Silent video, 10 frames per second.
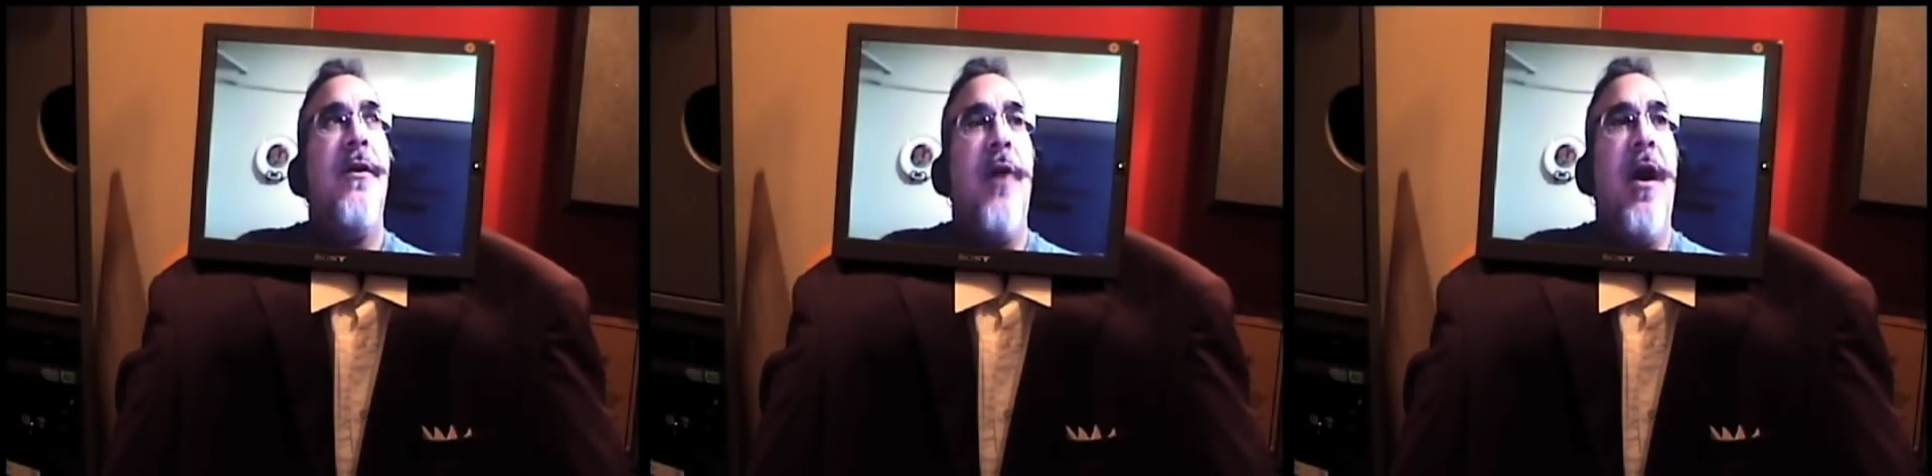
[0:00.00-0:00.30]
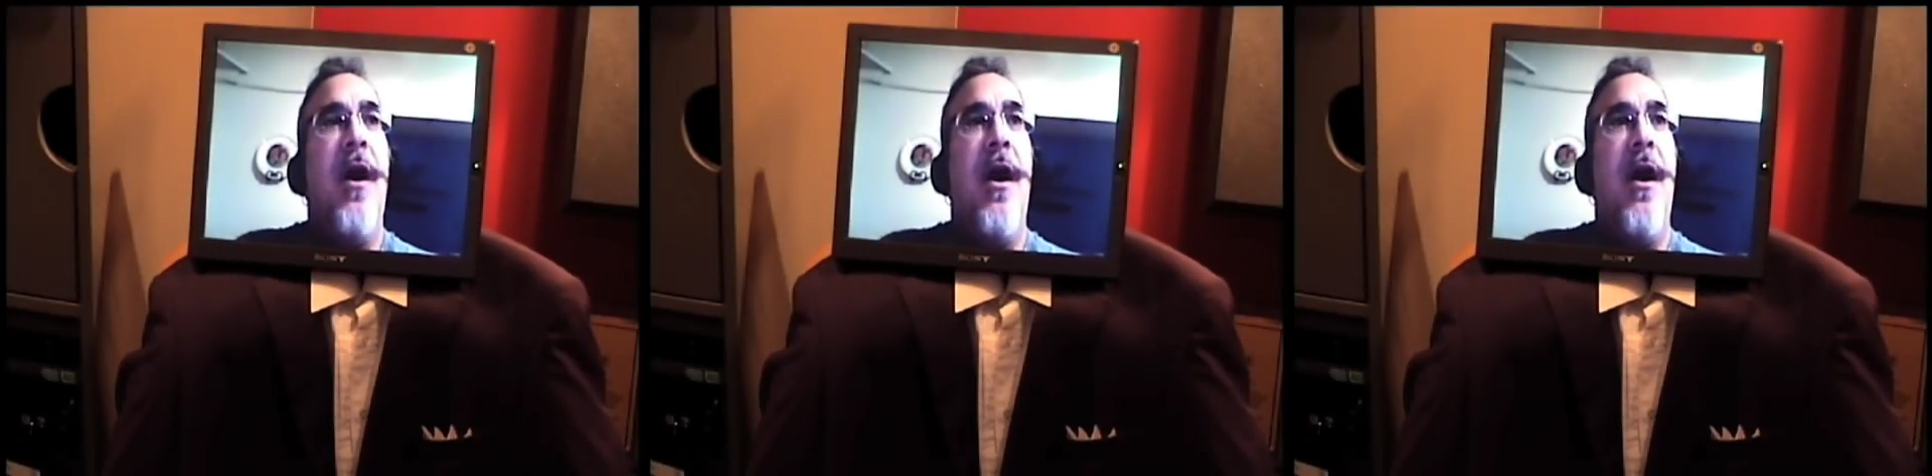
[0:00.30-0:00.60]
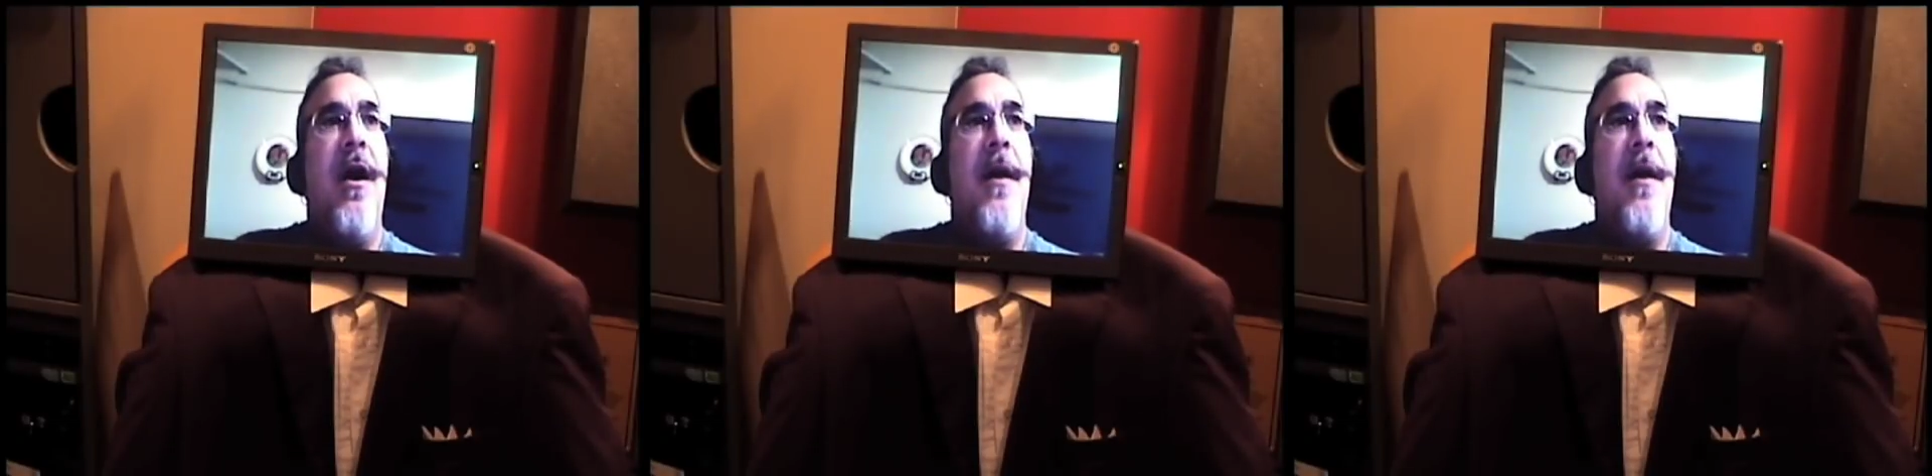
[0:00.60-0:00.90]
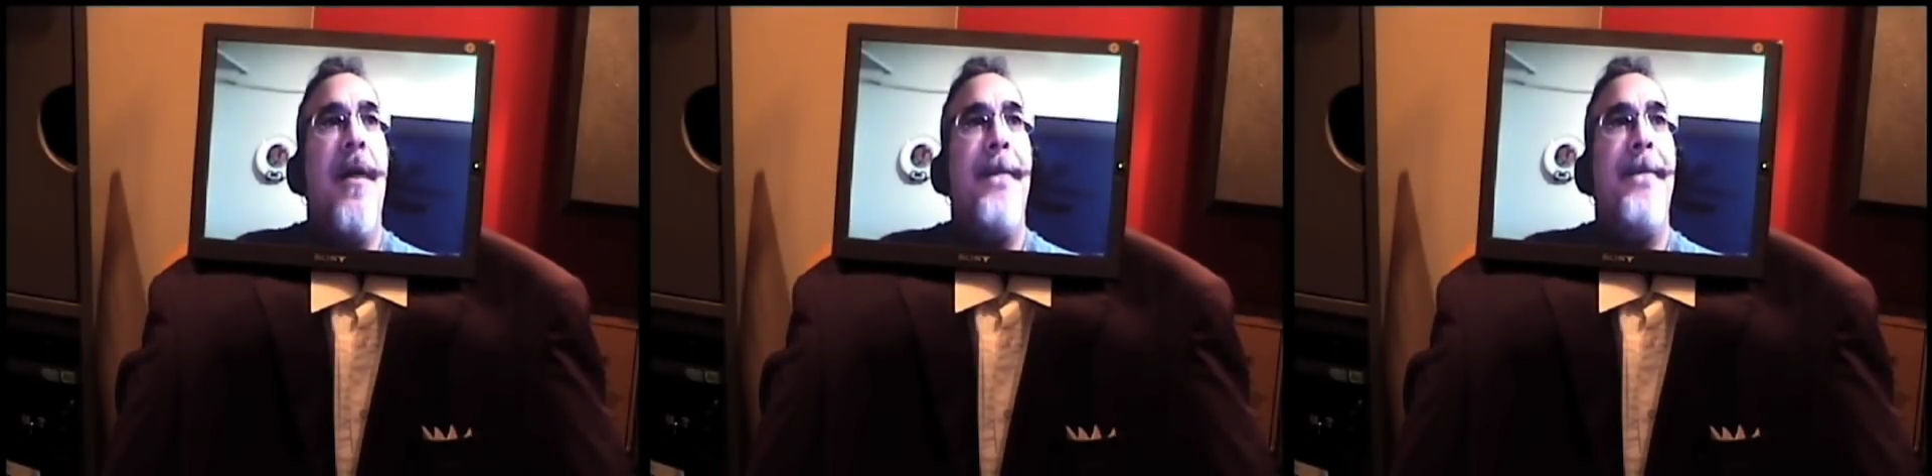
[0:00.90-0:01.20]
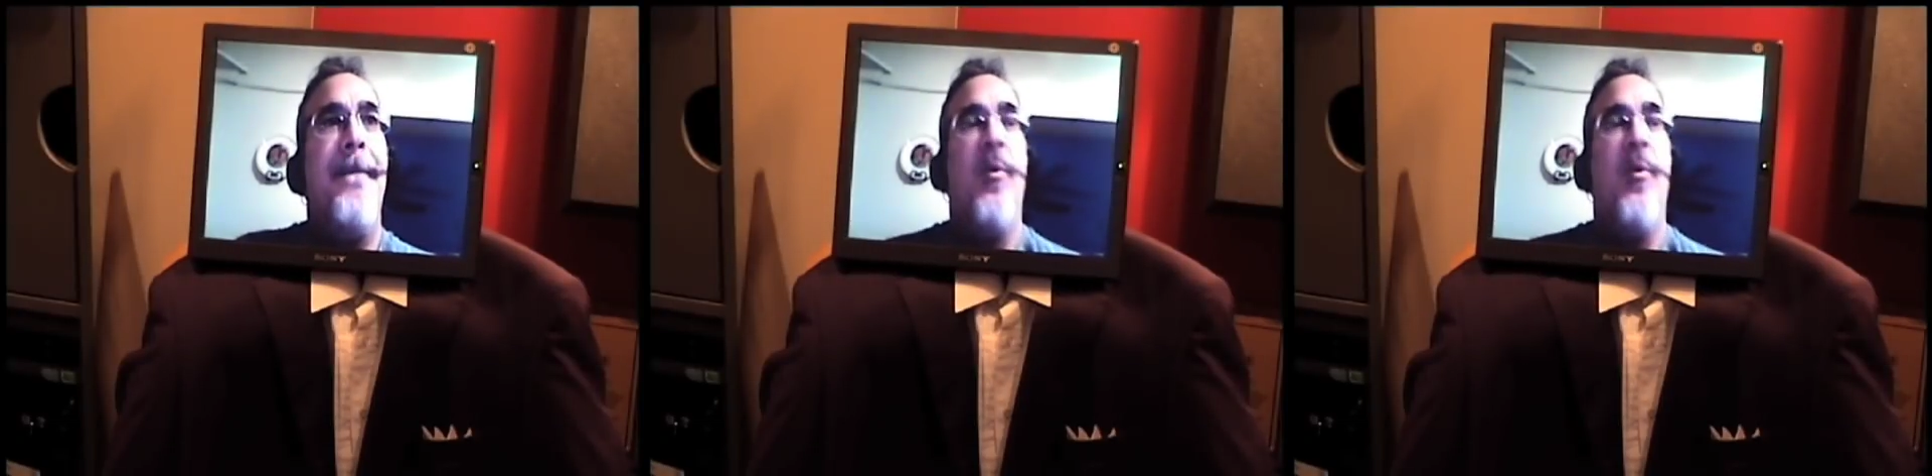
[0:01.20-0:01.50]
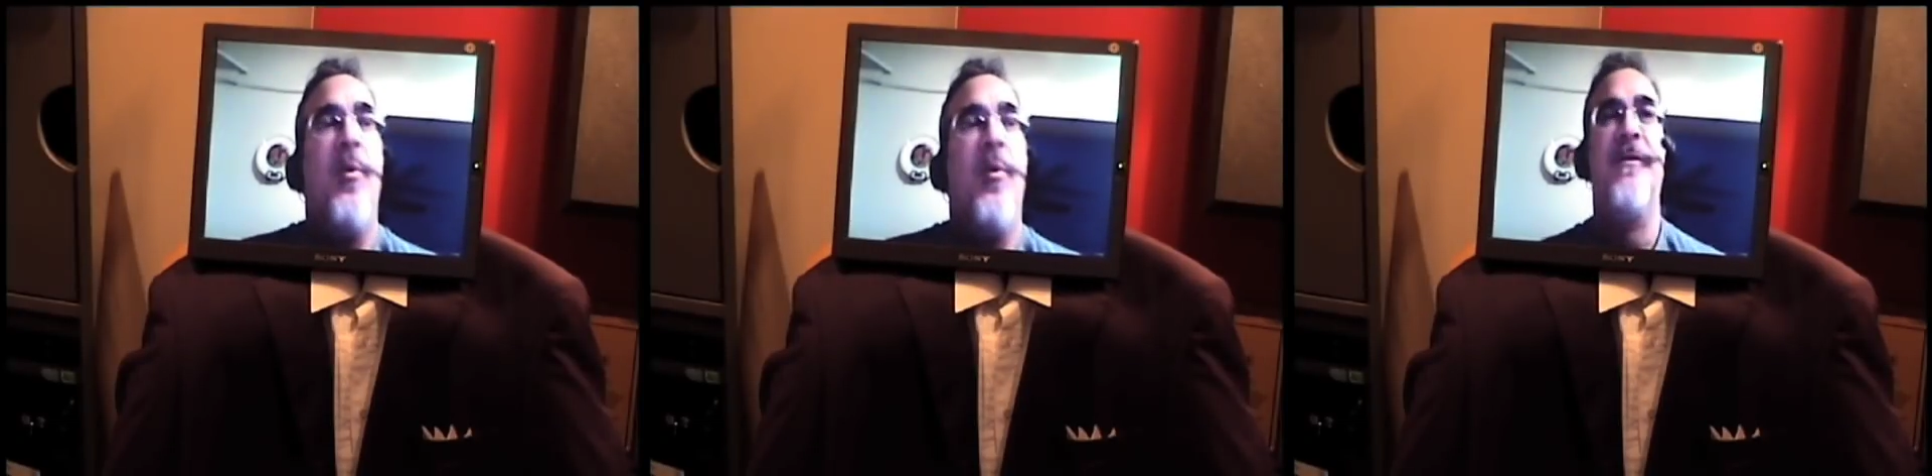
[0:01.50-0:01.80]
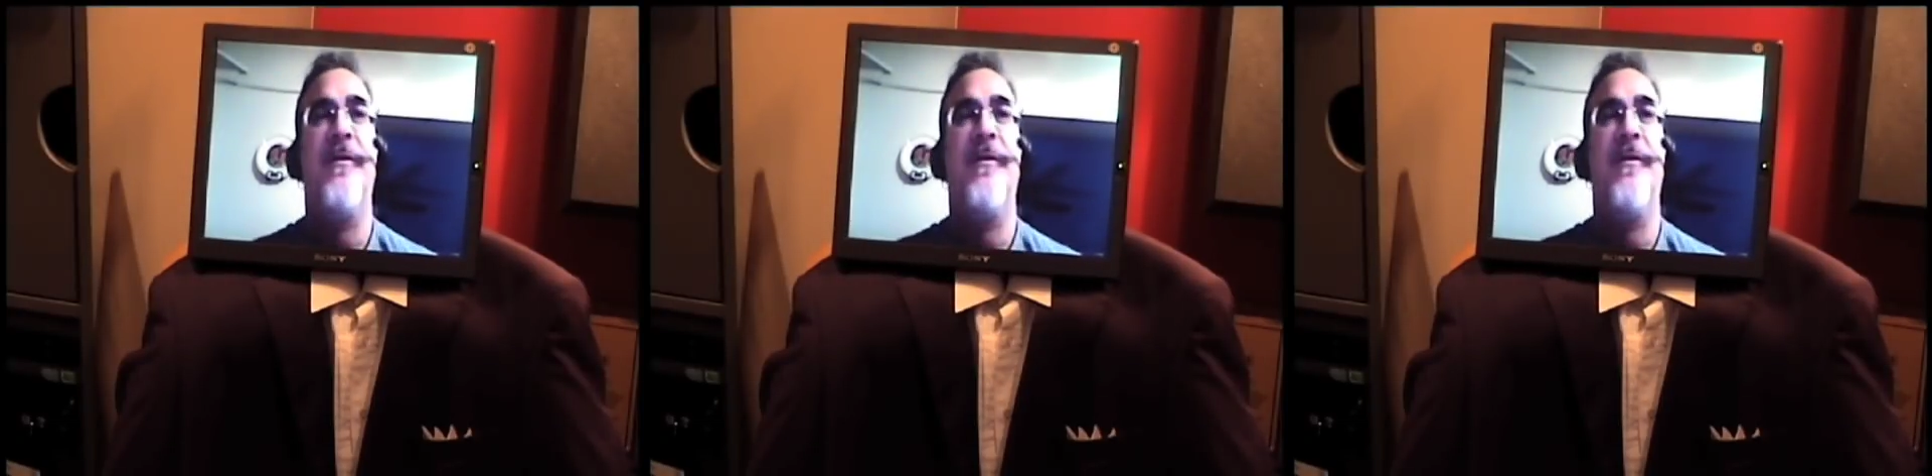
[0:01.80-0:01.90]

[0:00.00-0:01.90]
what's the